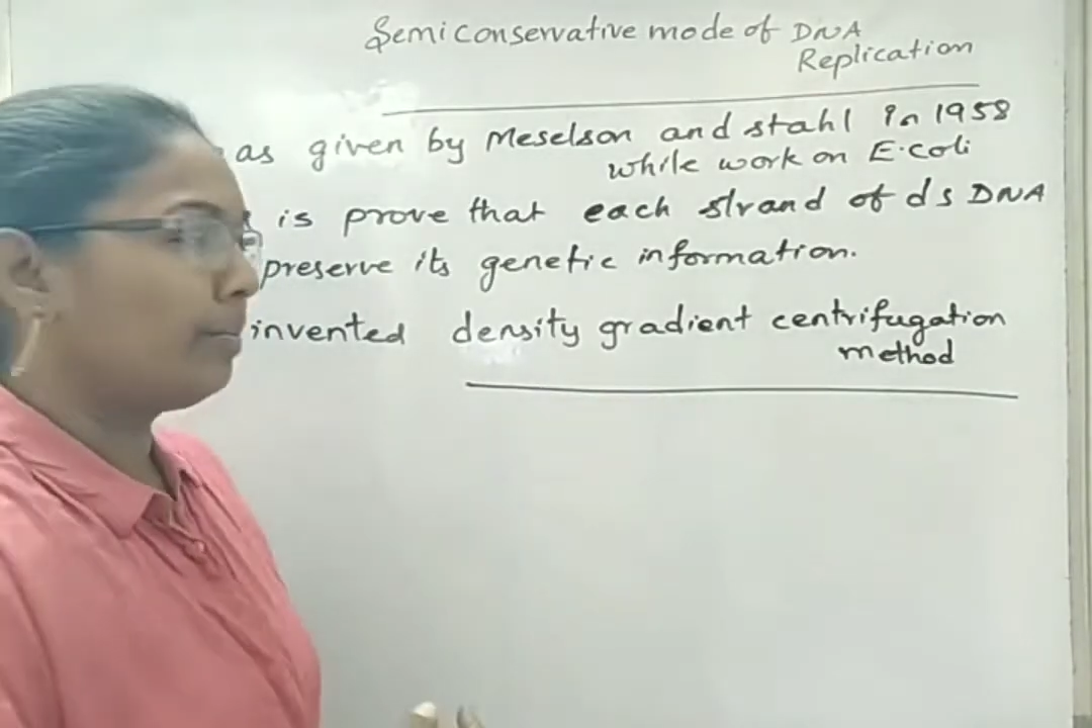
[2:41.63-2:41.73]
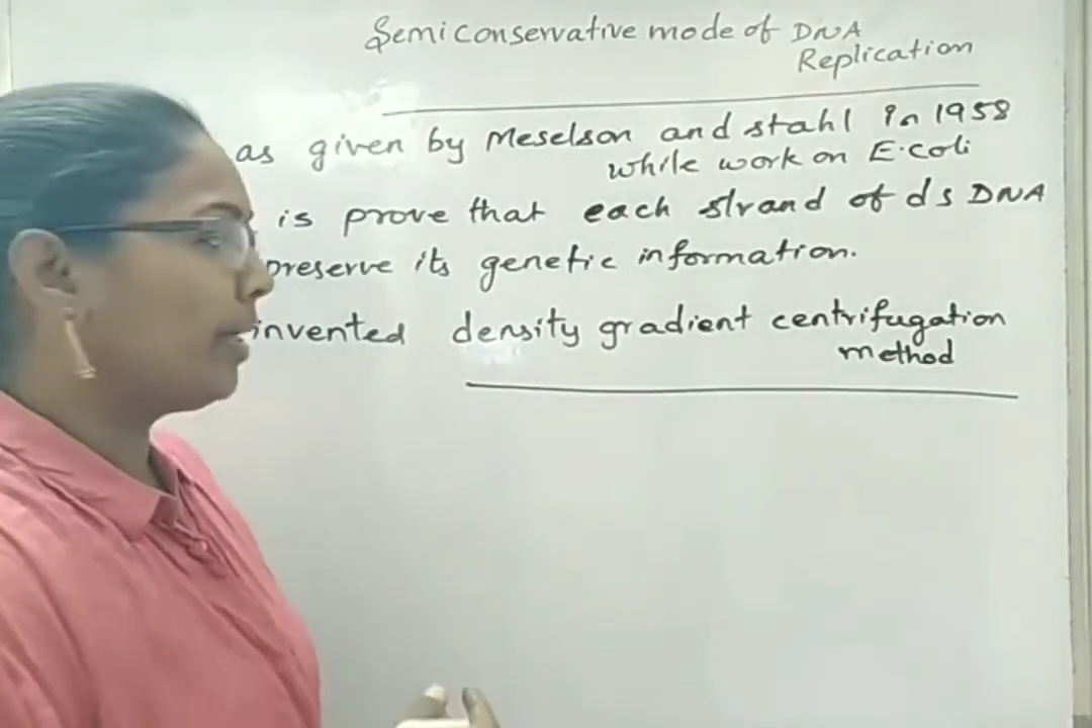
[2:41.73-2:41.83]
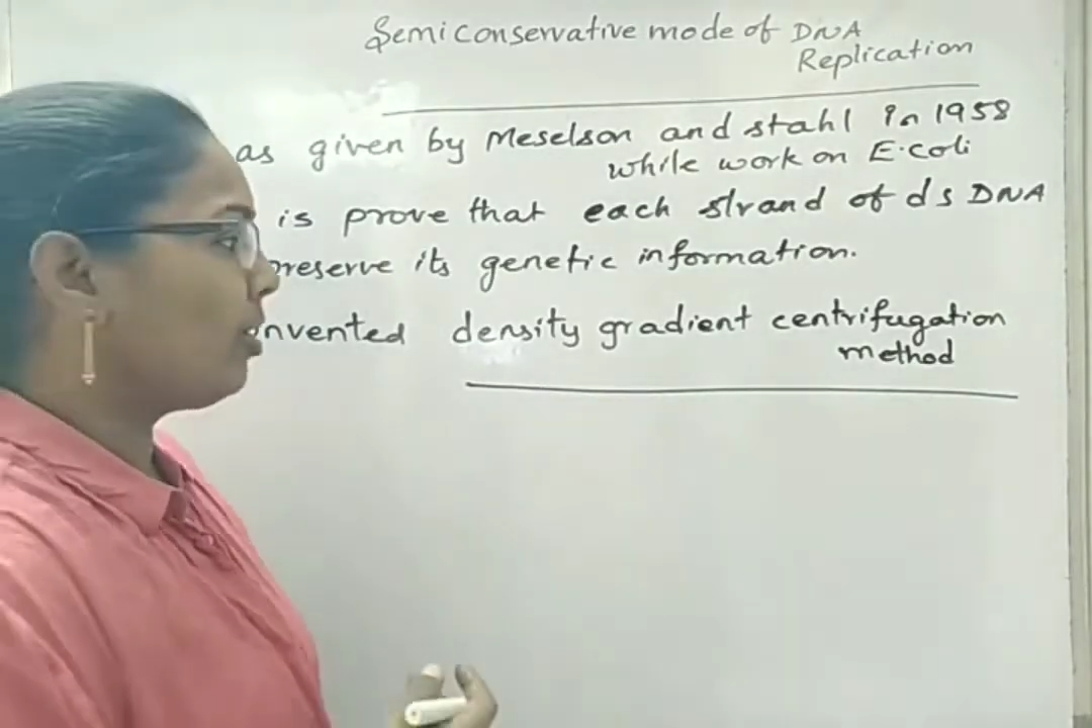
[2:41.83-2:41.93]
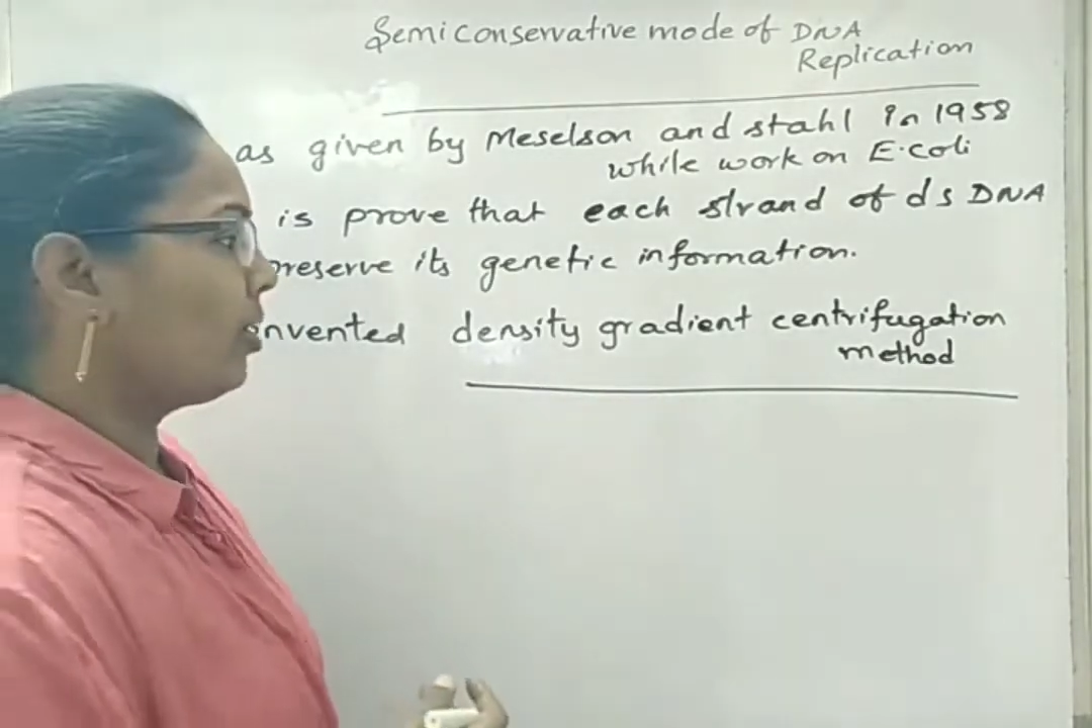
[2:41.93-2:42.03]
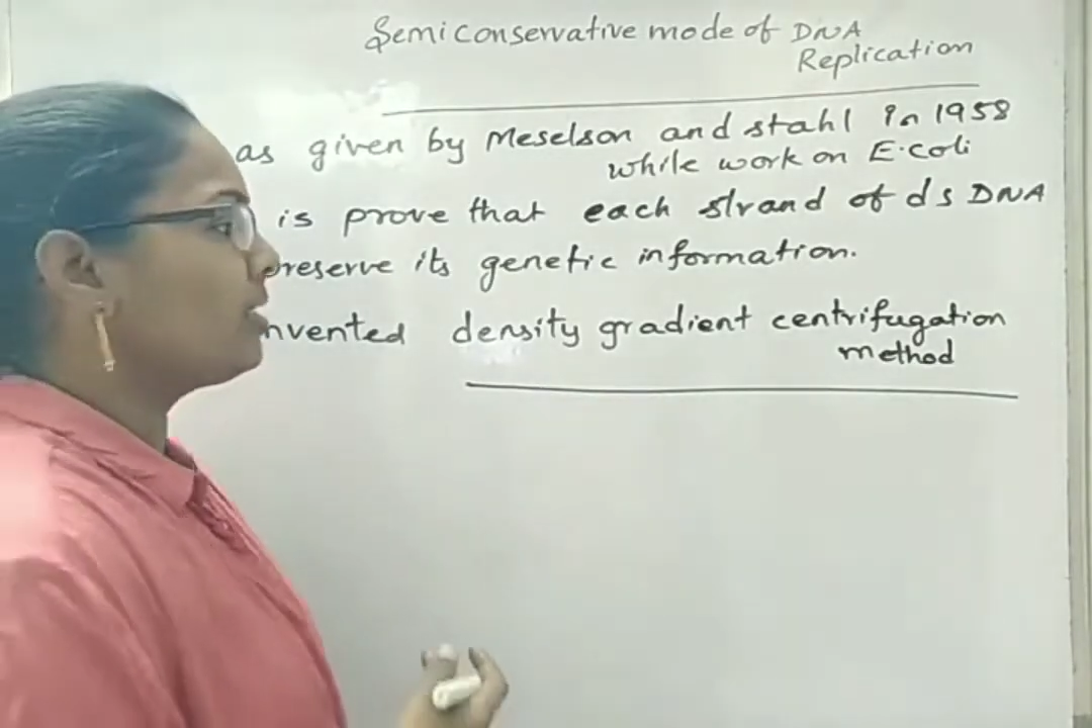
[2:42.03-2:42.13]

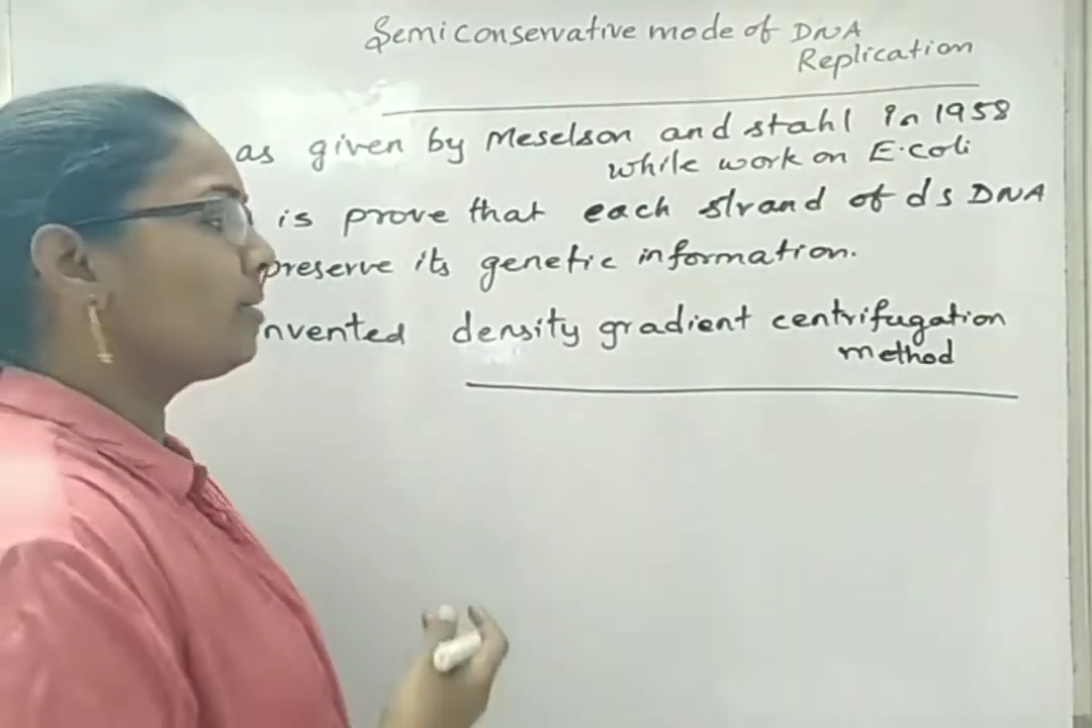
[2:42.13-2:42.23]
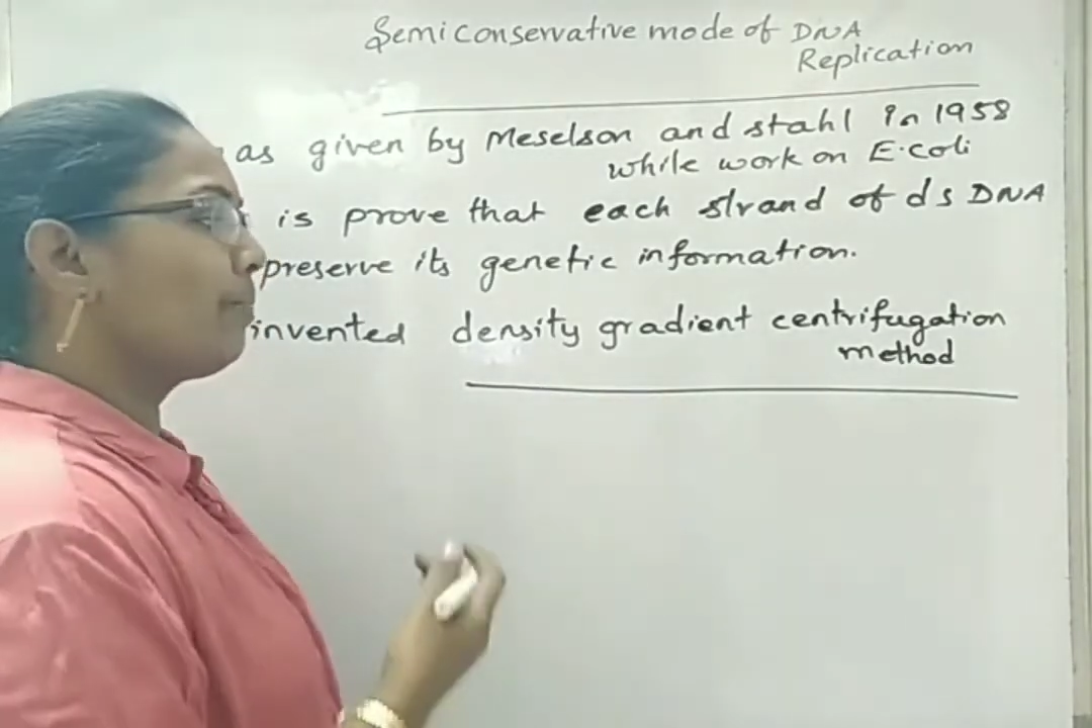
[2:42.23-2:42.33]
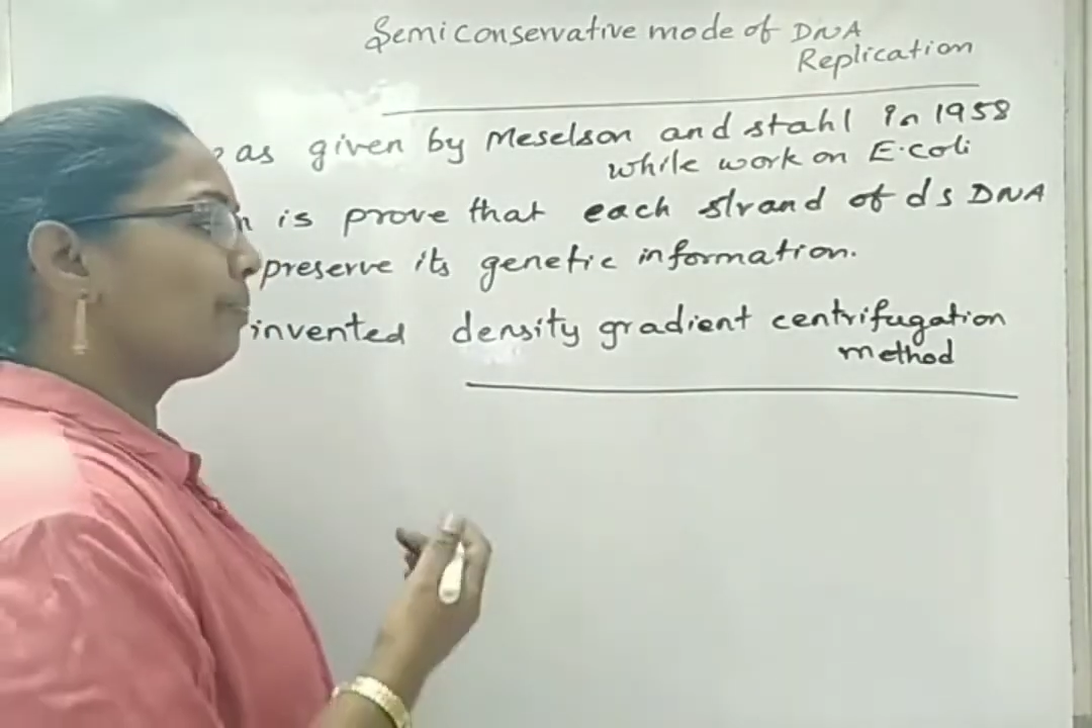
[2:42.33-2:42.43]
because